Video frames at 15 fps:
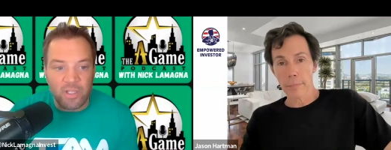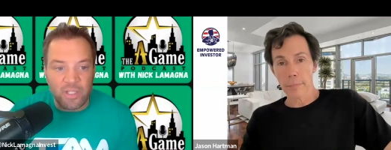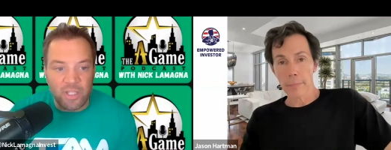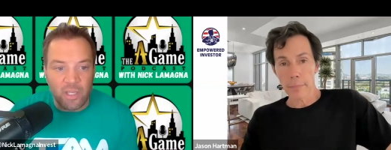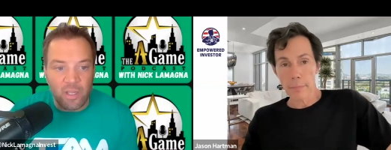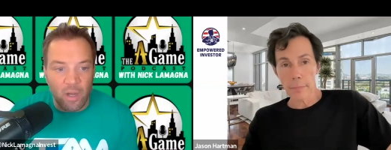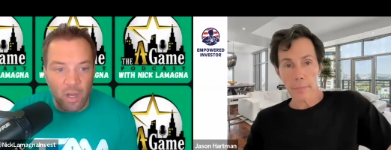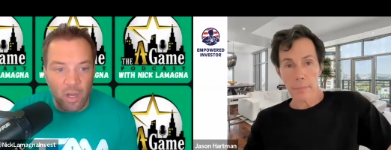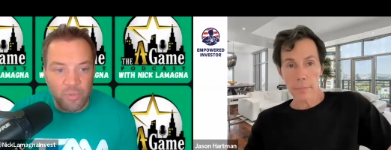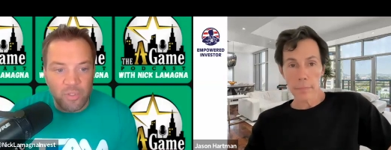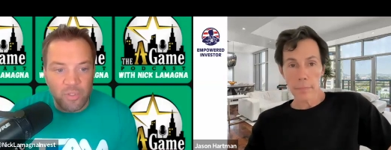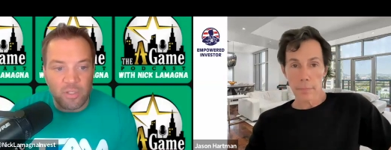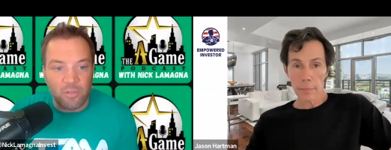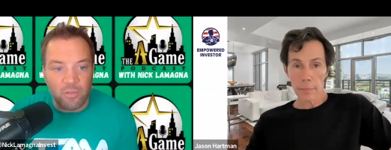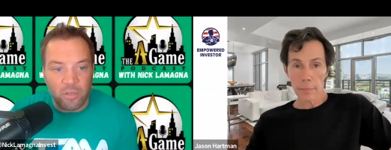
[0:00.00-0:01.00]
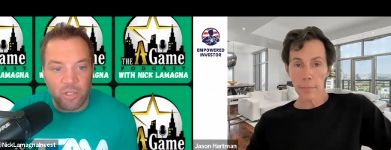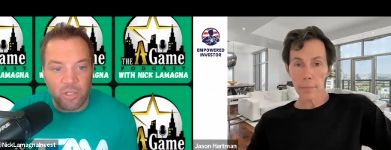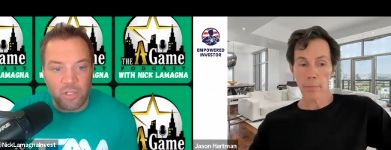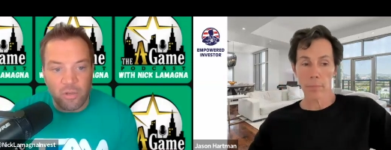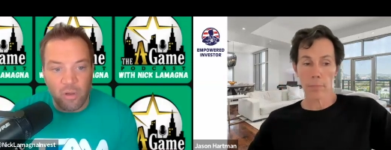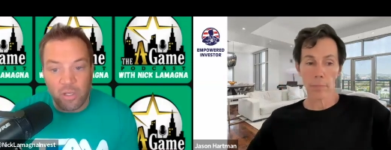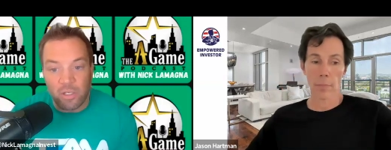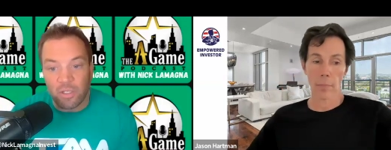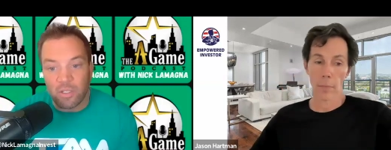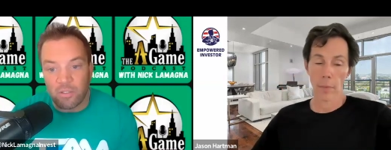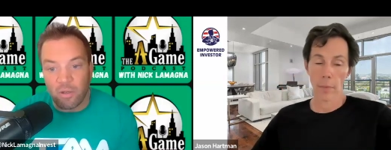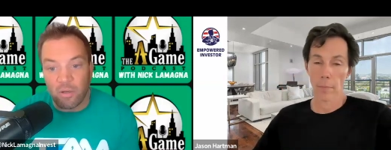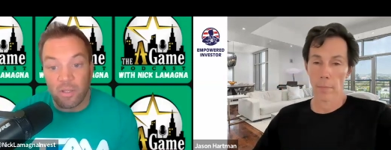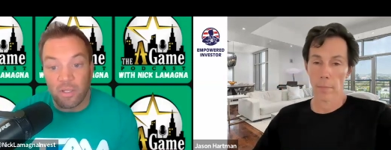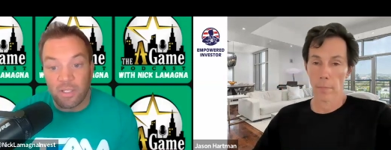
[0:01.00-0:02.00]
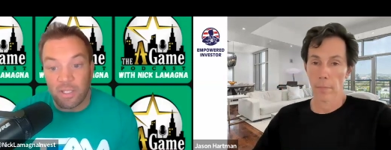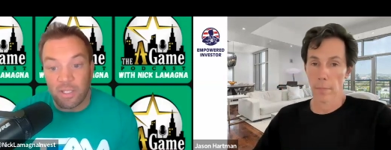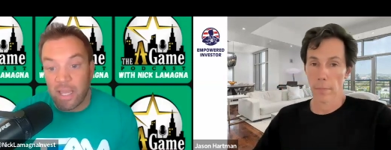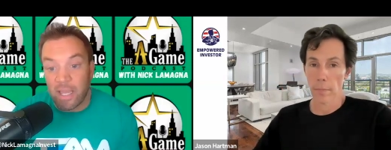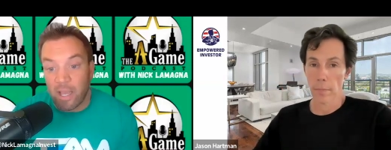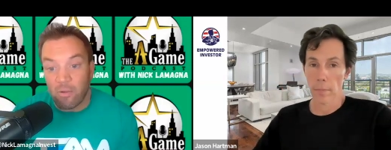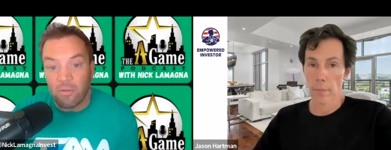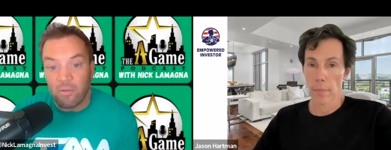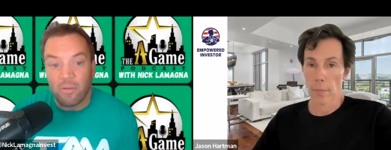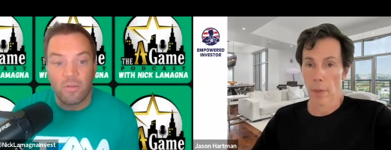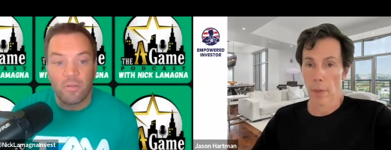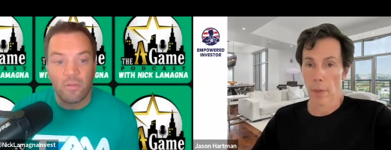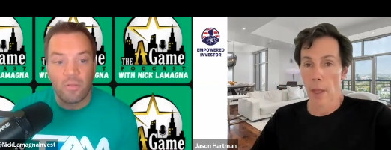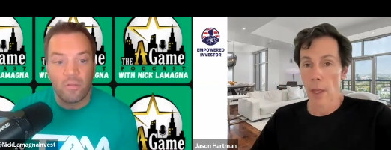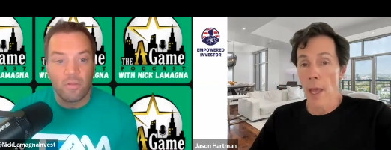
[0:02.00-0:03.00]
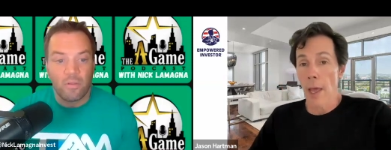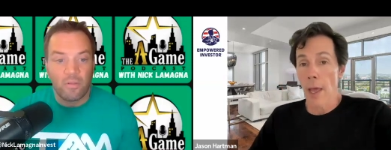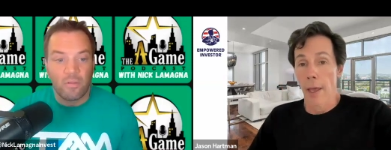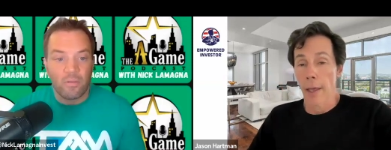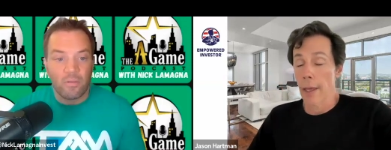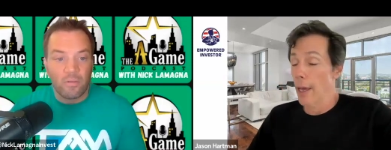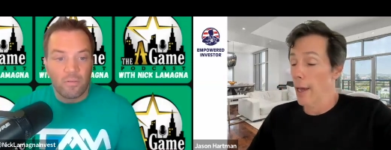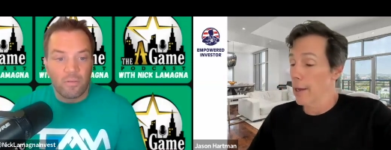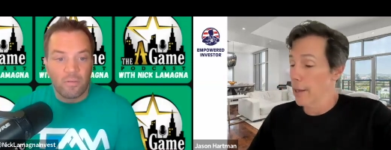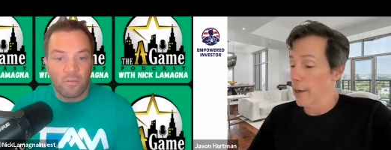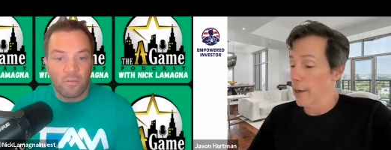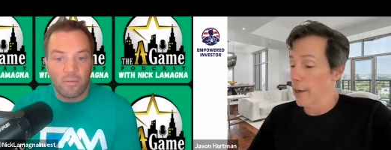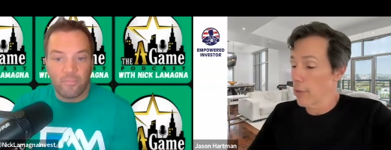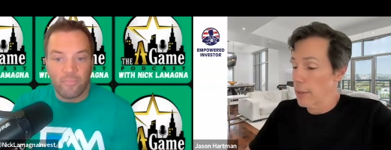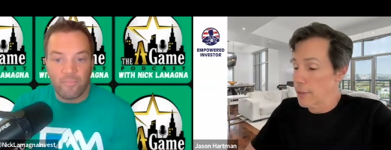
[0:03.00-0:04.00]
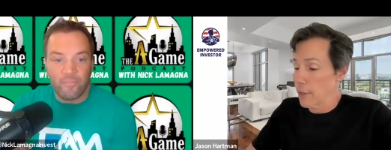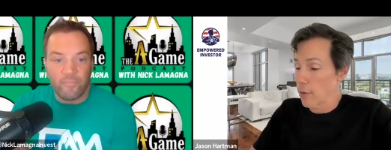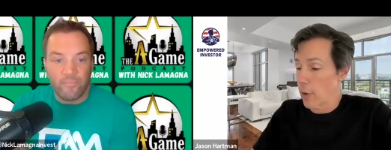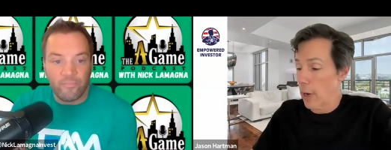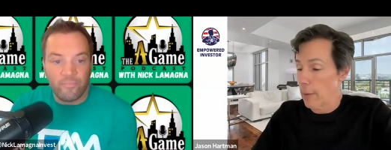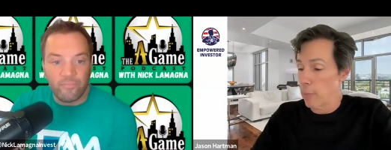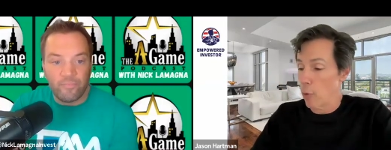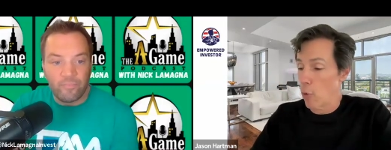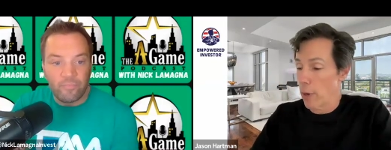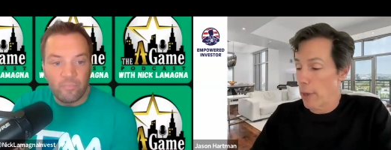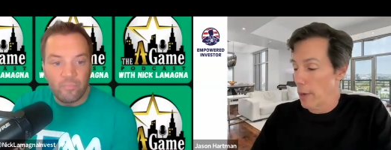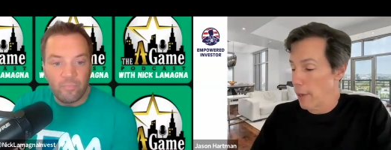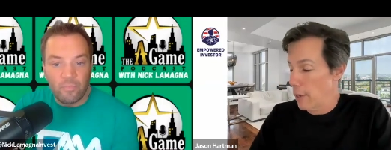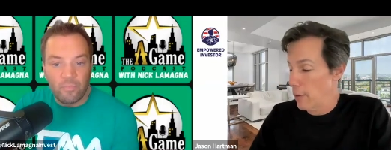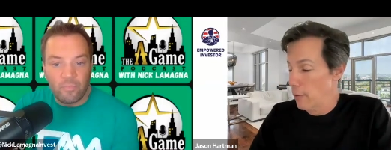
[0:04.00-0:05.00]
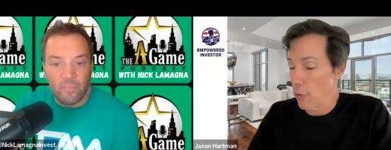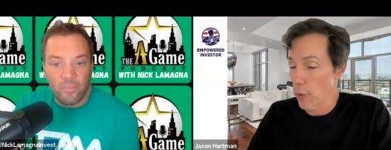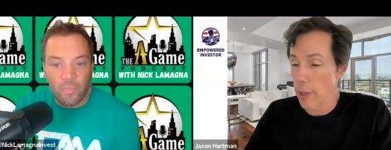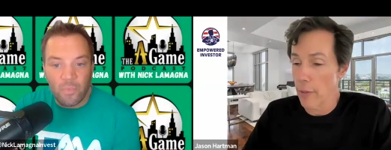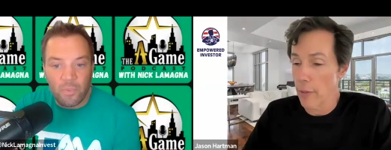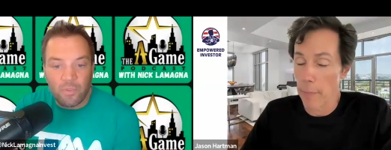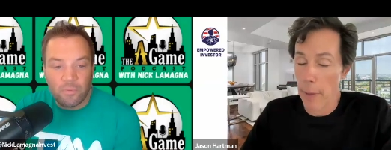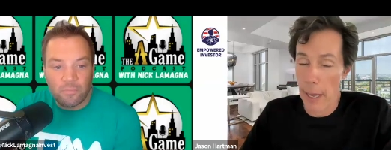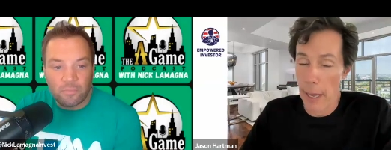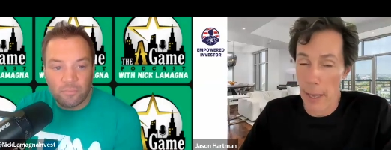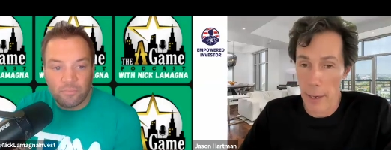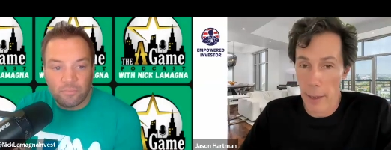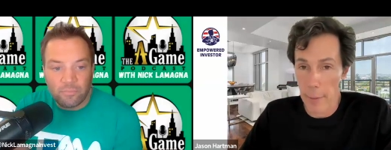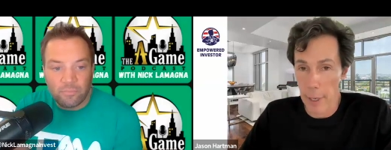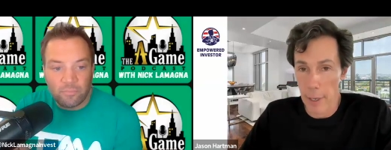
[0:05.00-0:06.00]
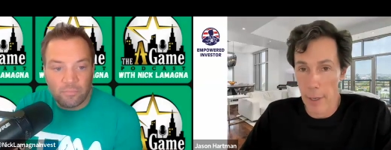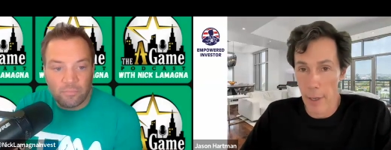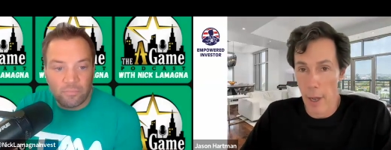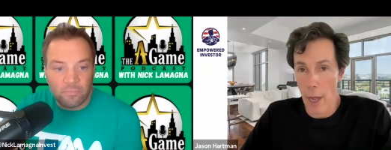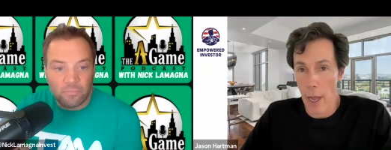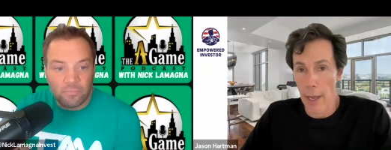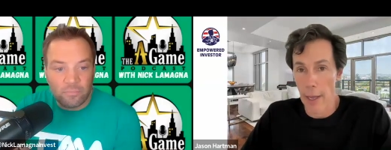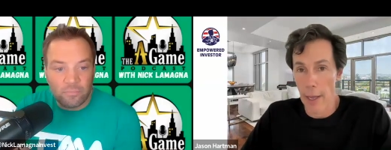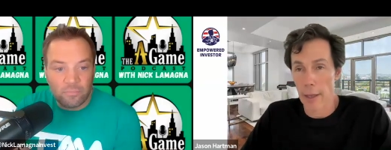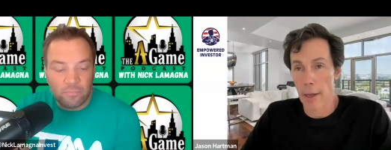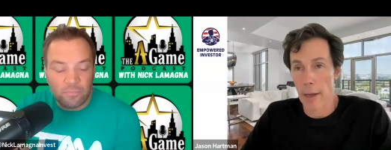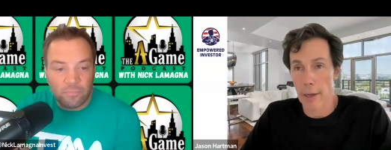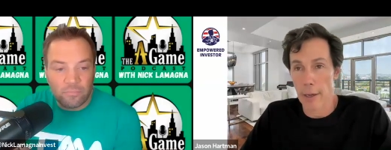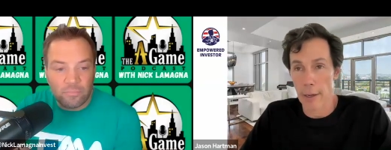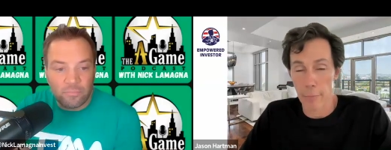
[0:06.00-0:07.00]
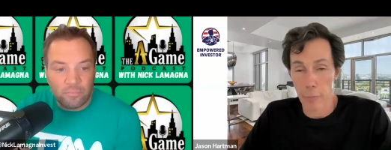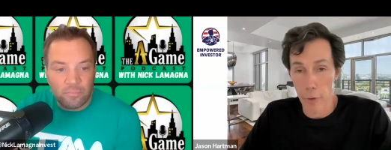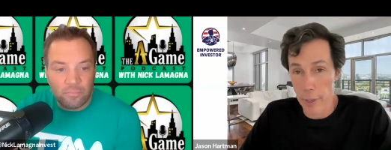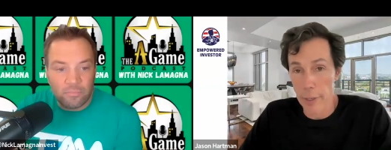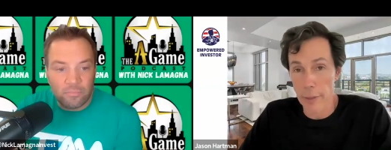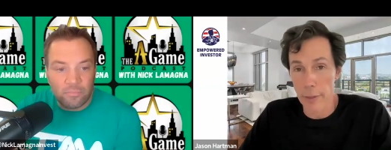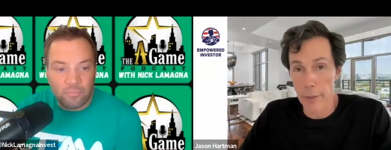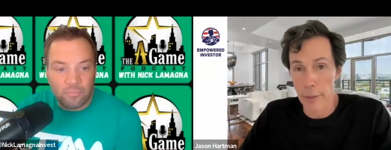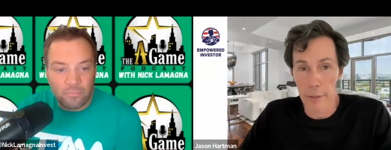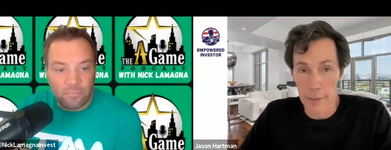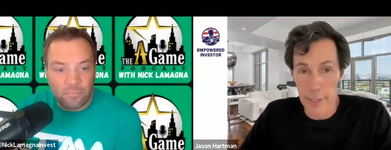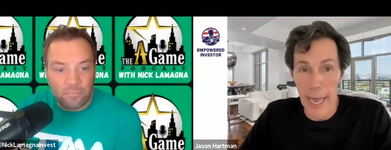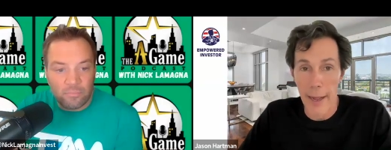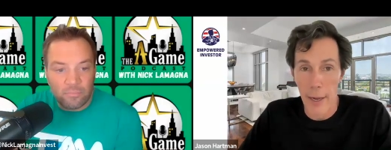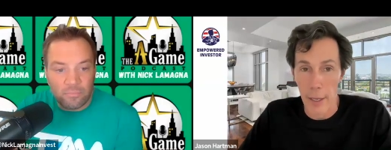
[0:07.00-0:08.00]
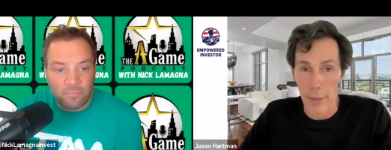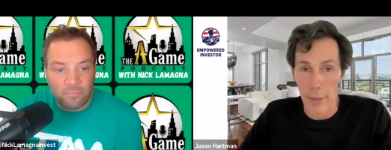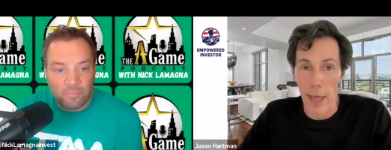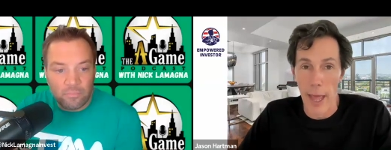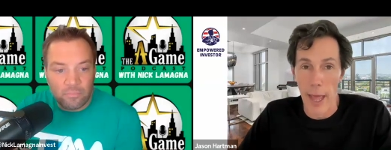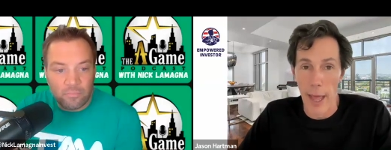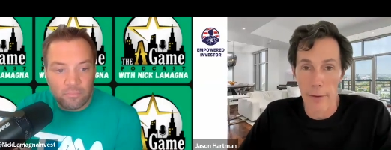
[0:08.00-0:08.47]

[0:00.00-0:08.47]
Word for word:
Speaker 1: tick up since new construction is starting to tick down?
Speaker 2: Yeah, you know, that's a great point. And during the pandemic, I predicted exactly that.